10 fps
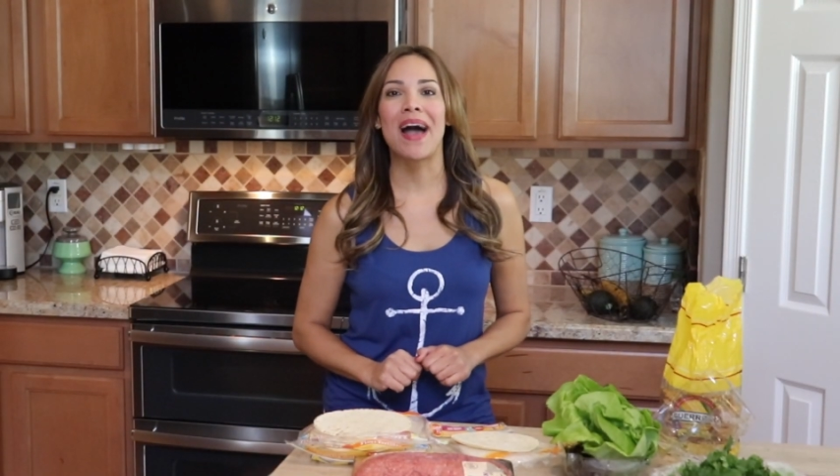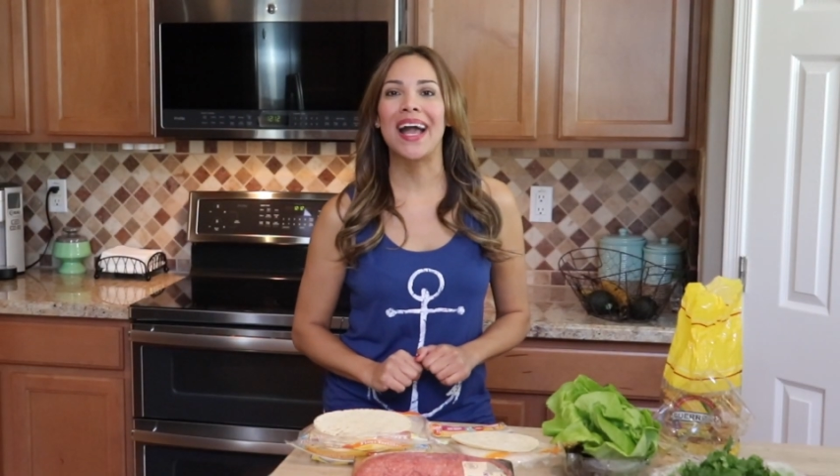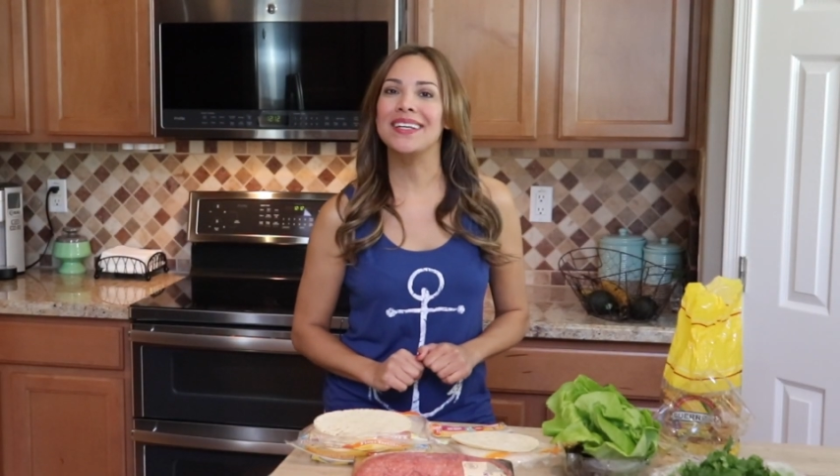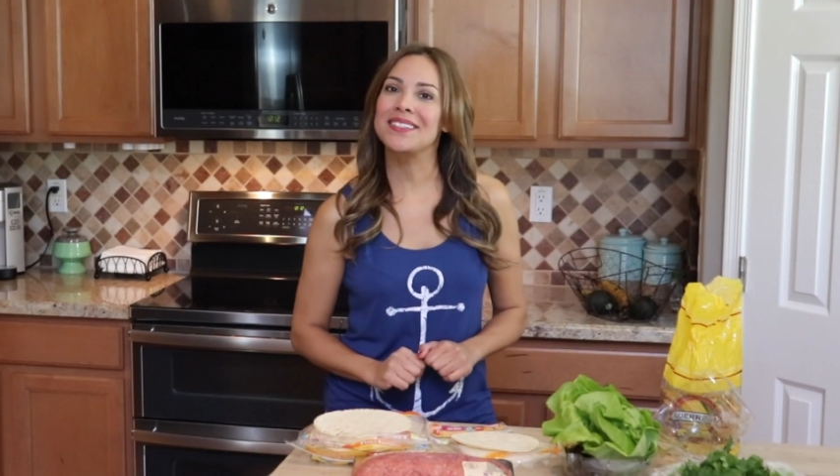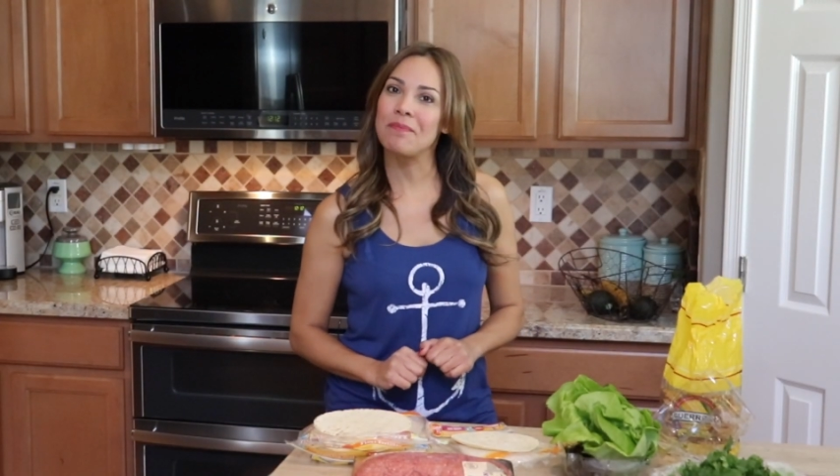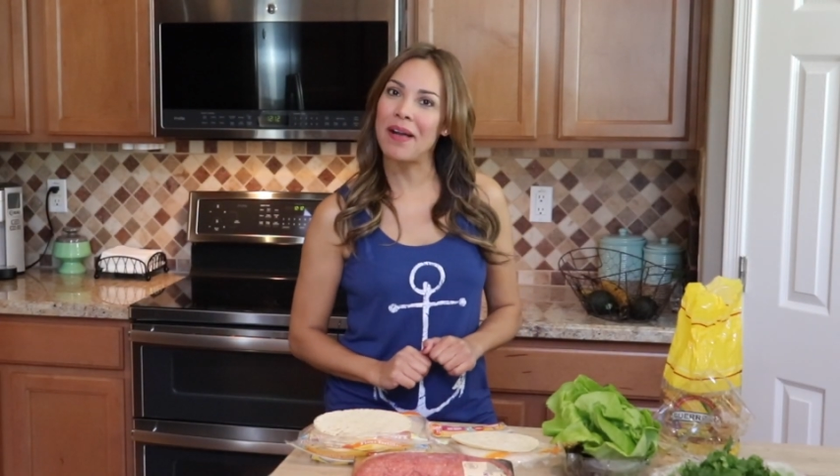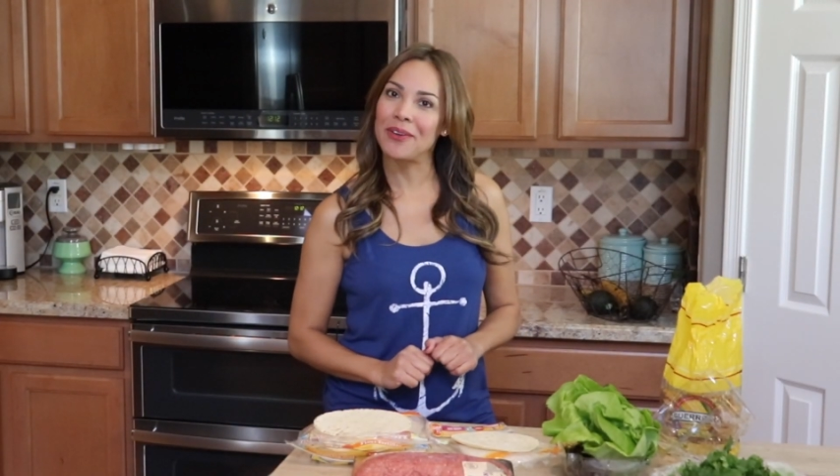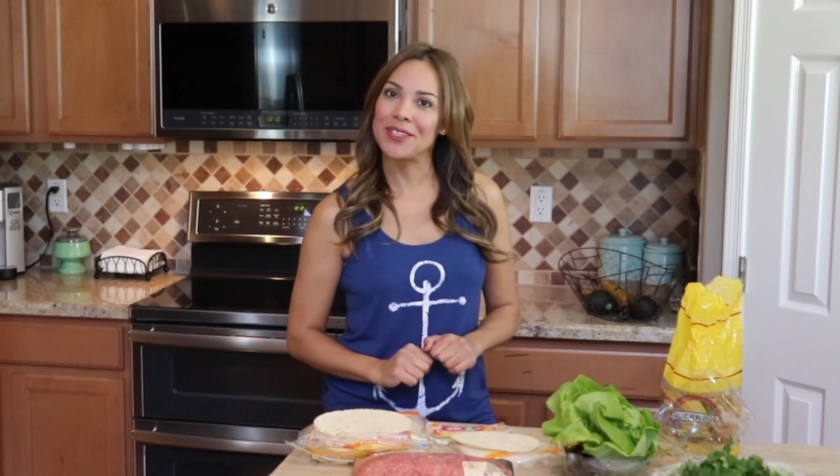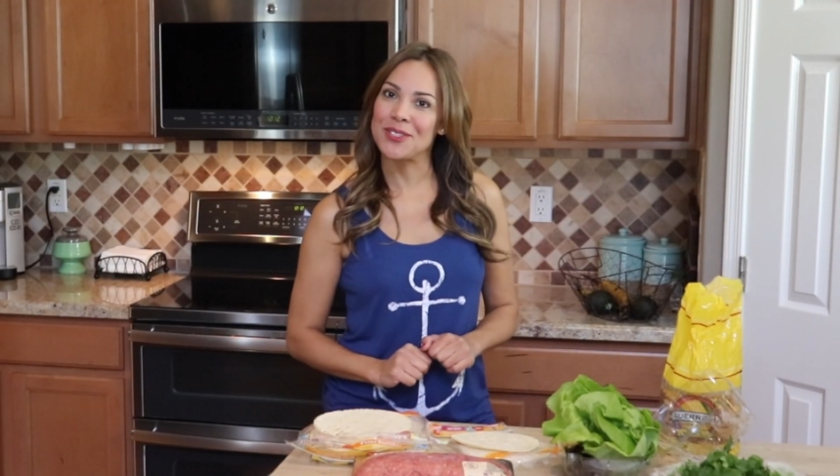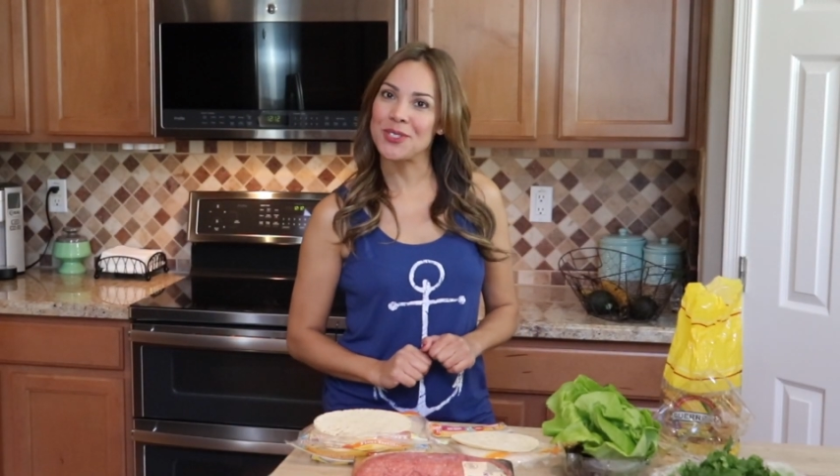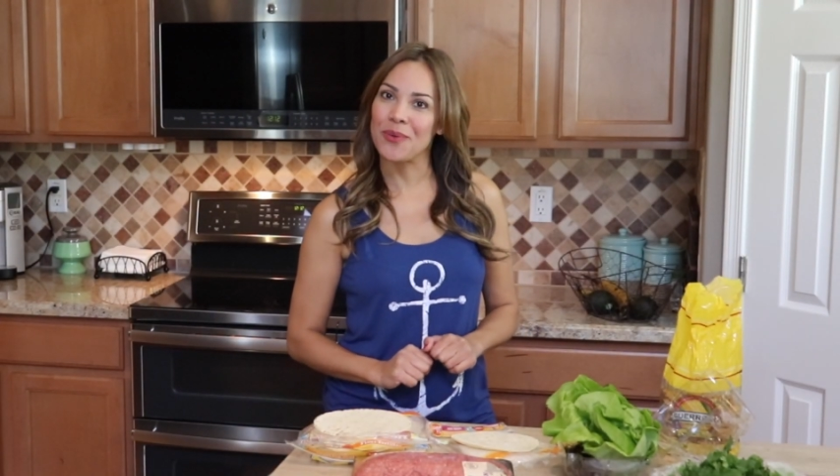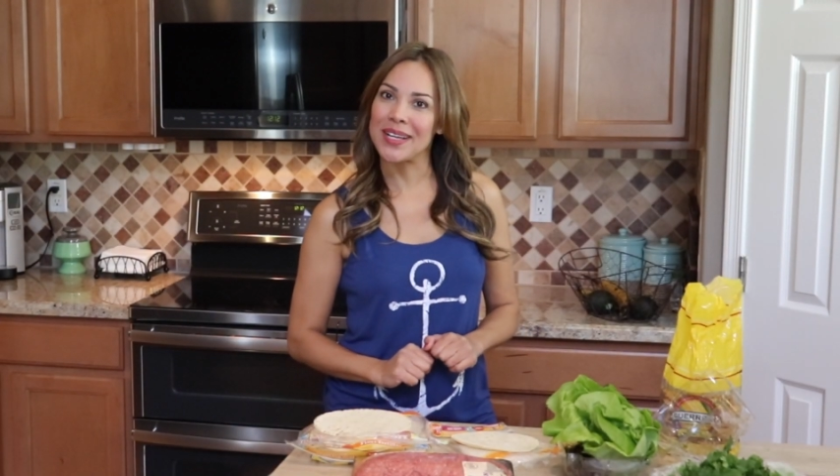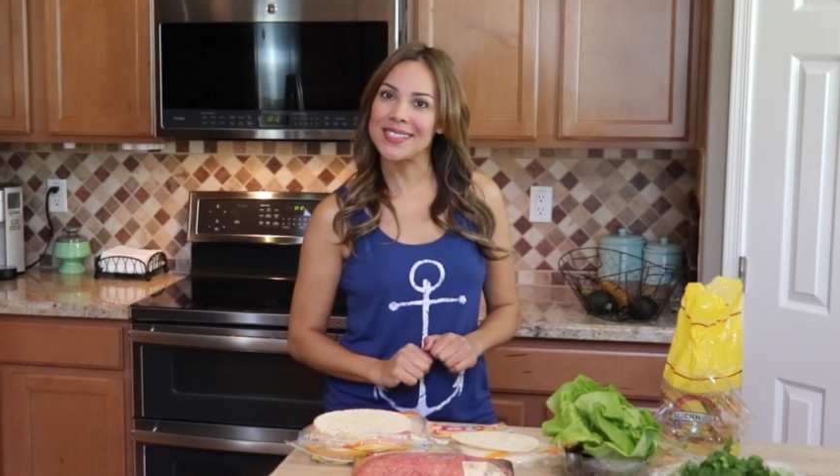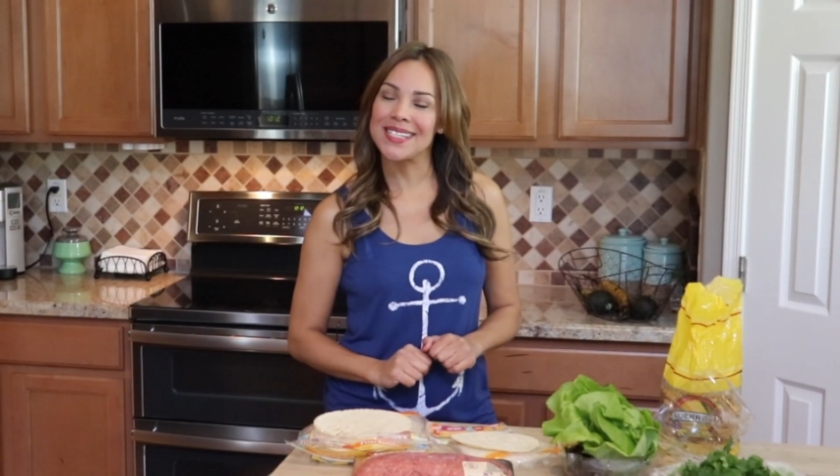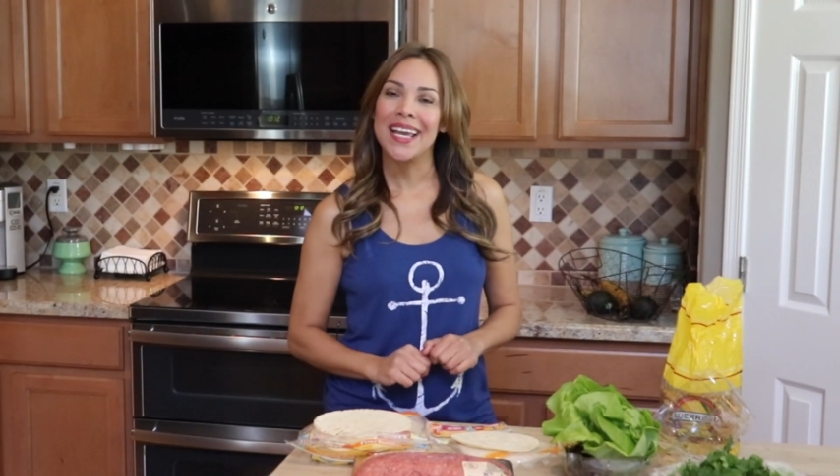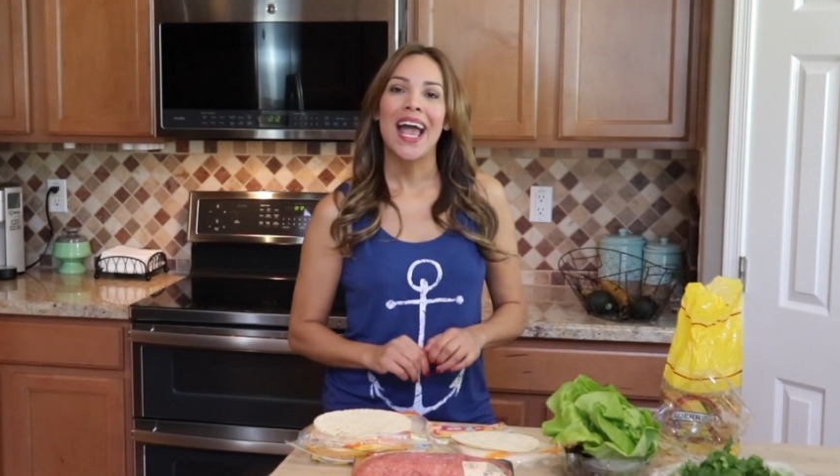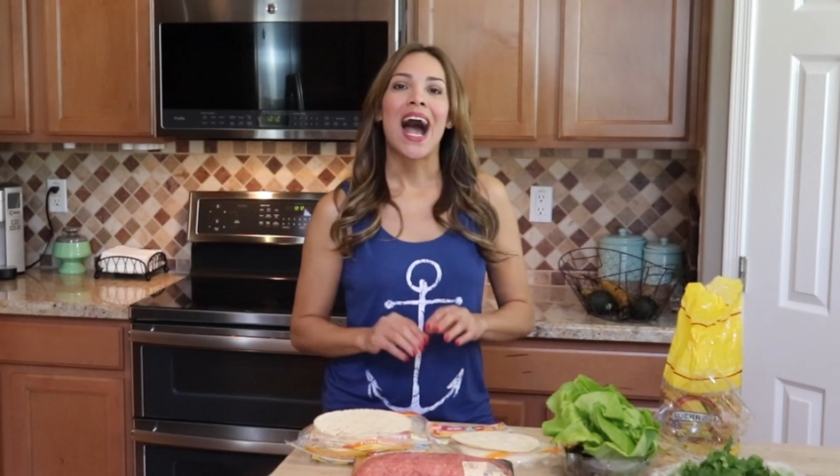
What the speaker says: back to Belqi's Twist.